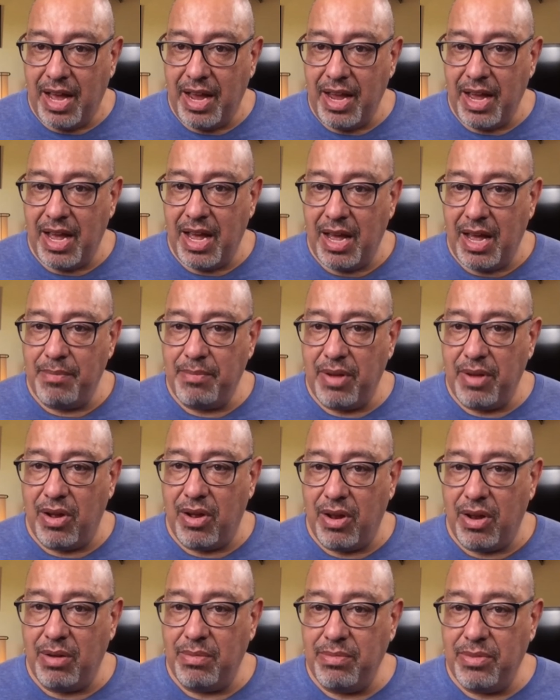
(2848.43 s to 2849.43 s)
am
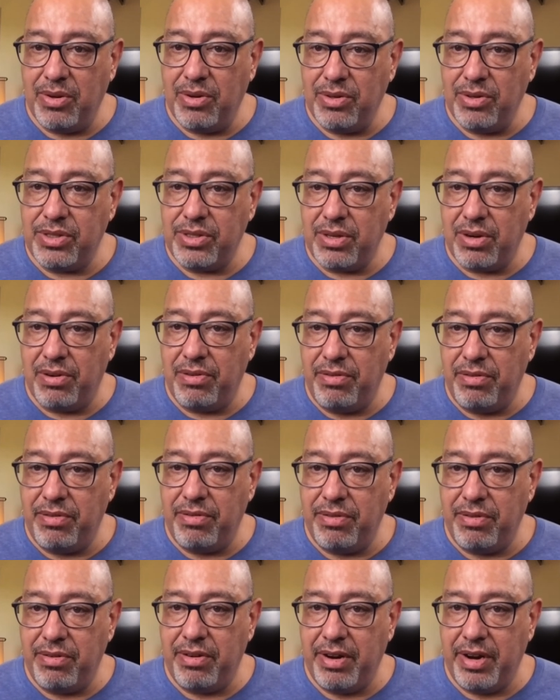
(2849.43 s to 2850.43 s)
almost
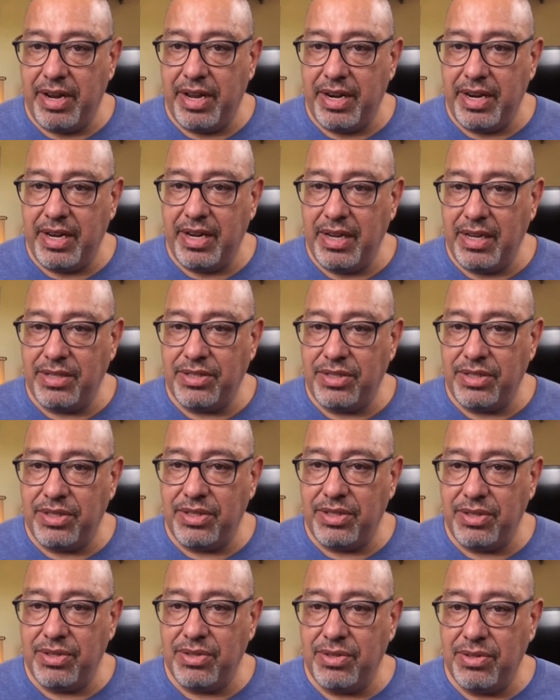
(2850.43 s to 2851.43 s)
ready
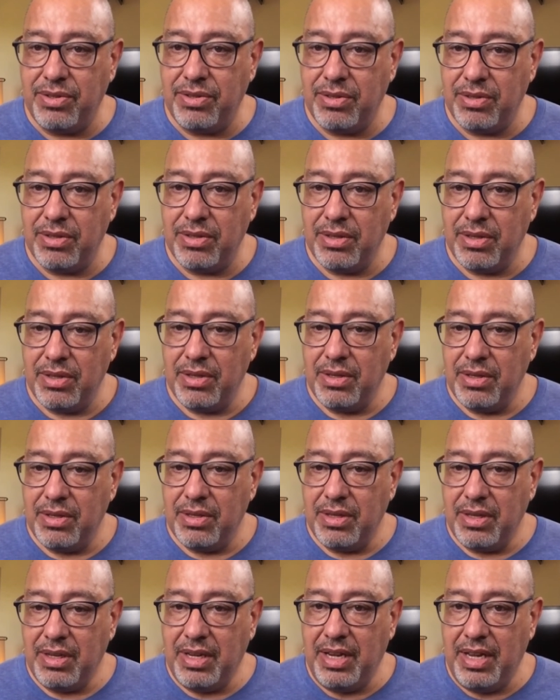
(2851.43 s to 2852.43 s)
to
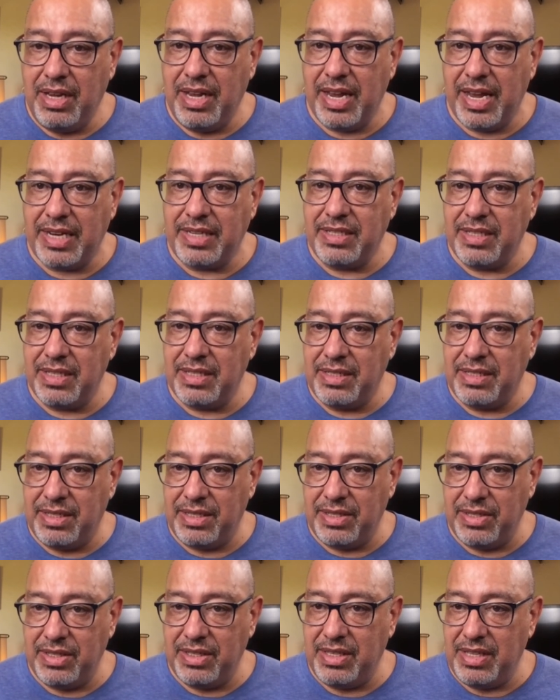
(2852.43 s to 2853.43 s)
get
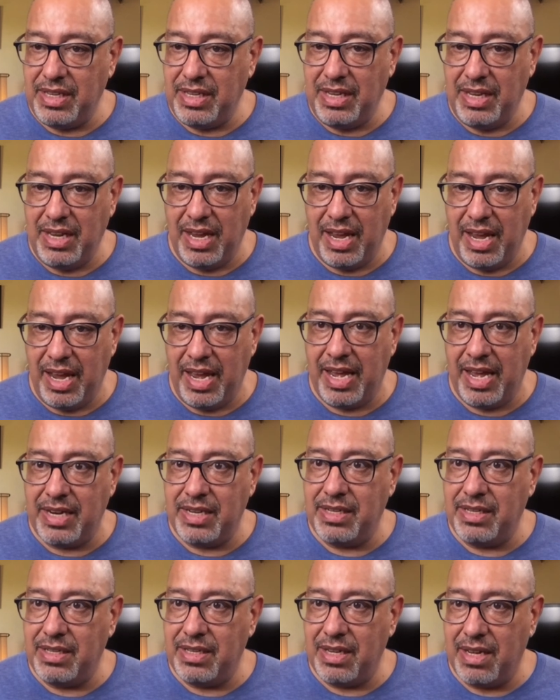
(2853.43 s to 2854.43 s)
to the
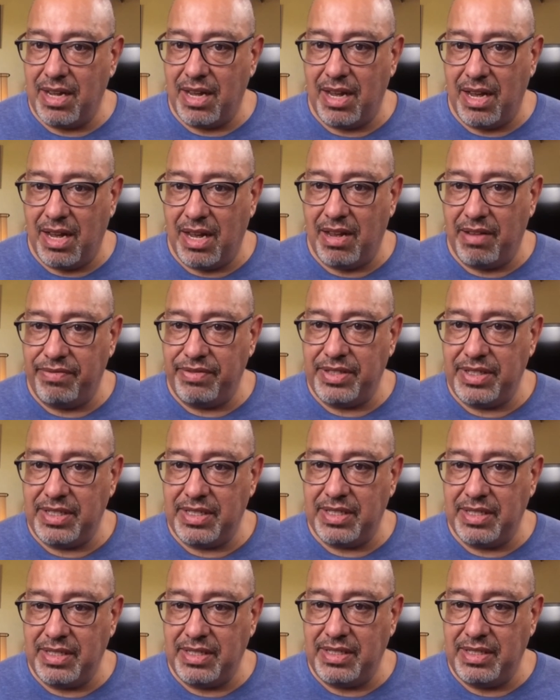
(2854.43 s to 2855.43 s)
end of
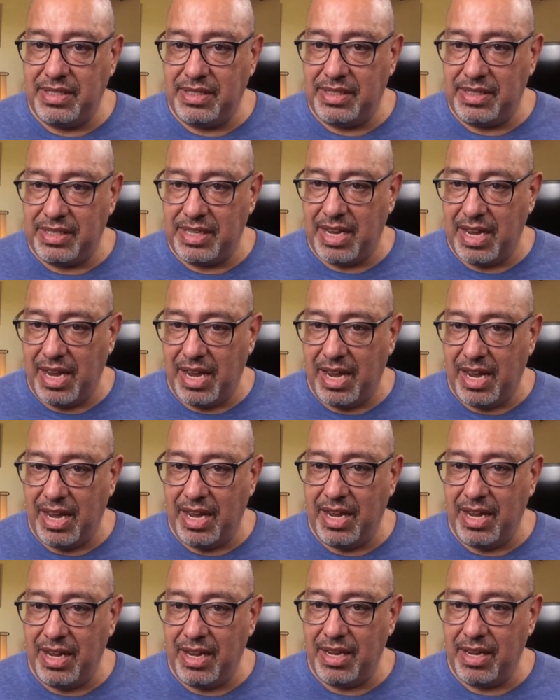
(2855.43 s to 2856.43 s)

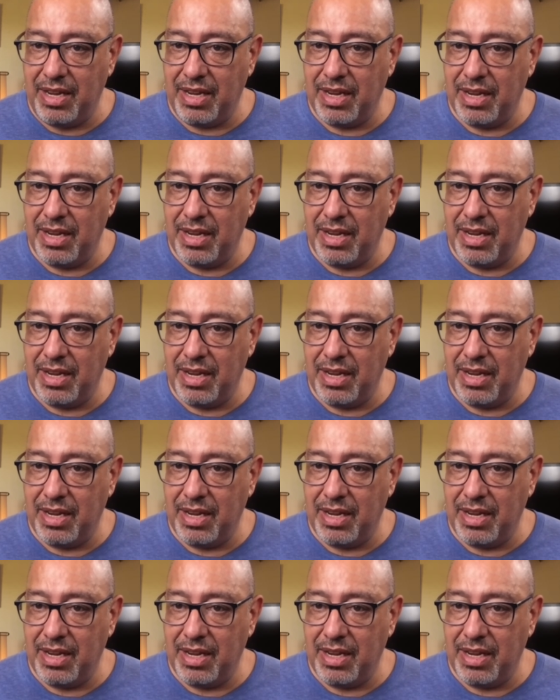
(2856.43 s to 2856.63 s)
today.